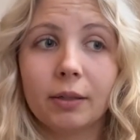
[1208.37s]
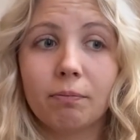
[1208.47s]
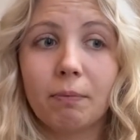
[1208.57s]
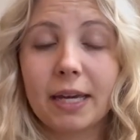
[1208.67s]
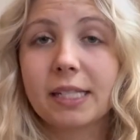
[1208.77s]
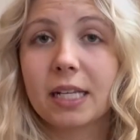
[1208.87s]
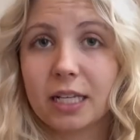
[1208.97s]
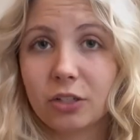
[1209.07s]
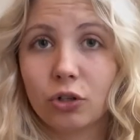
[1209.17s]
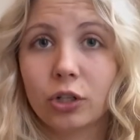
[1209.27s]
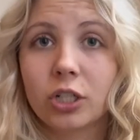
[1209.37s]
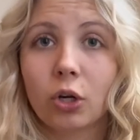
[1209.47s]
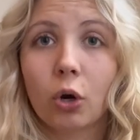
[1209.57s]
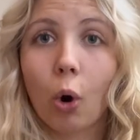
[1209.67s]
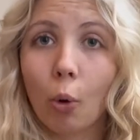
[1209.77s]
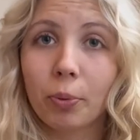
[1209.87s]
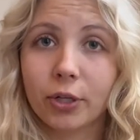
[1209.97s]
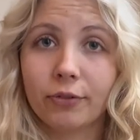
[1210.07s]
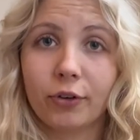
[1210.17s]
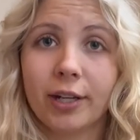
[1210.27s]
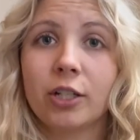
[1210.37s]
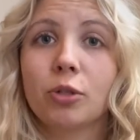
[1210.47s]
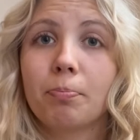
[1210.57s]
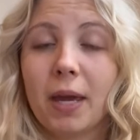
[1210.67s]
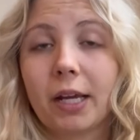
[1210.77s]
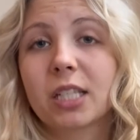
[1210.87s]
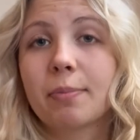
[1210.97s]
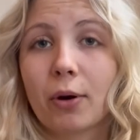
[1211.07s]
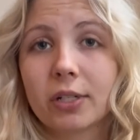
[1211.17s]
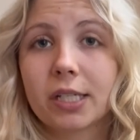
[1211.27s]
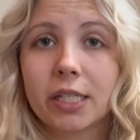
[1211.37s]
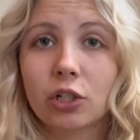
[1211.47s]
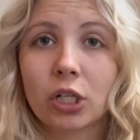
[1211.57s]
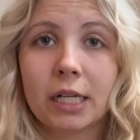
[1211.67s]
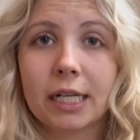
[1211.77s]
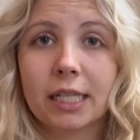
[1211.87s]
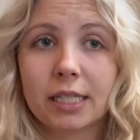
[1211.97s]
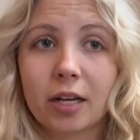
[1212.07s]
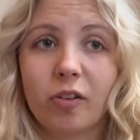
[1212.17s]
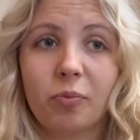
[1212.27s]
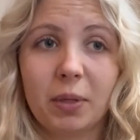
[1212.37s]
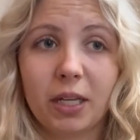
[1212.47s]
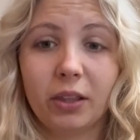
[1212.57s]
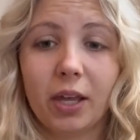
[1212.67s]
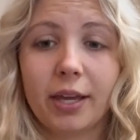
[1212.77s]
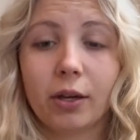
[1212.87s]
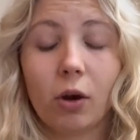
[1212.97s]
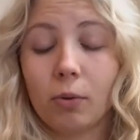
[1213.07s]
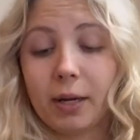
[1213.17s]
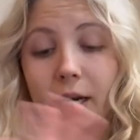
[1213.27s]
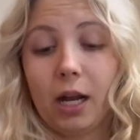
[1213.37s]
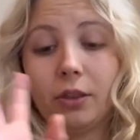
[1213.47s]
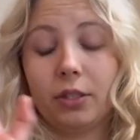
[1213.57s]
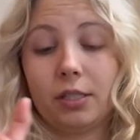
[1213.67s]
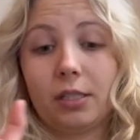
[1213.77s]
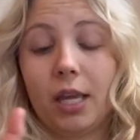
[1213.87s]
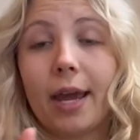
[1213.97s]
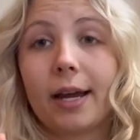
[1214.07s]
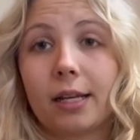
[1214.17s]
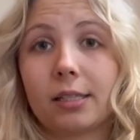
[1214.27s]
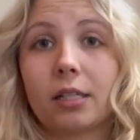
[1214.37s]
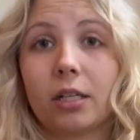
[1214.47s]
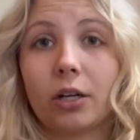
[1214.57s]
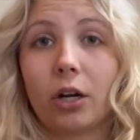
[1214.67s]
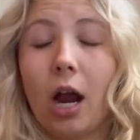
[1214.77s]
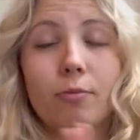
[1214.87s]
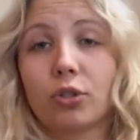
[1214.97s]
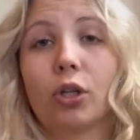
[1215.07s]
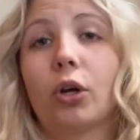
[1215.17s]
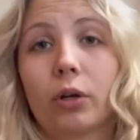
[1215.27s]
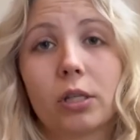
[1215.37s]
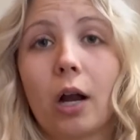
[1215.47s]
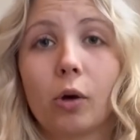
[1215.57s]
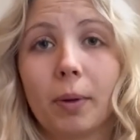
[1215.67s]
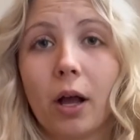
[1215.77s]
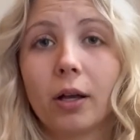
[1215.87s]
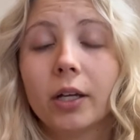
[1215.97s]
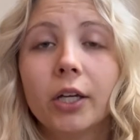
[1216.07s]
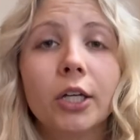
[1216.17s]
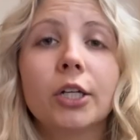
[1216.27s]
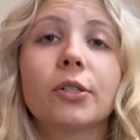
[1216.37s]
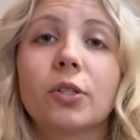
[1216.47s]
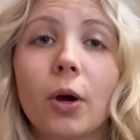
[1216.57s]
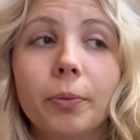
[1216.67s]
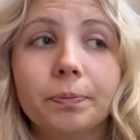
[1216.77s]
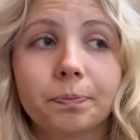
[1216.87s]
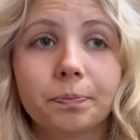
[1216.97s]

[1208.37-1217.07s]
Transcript: makes it easier to open your fridge, make a smart decision instead of being like, oh my God, this is chaos in here. I'm just going to go to Taco Bell. So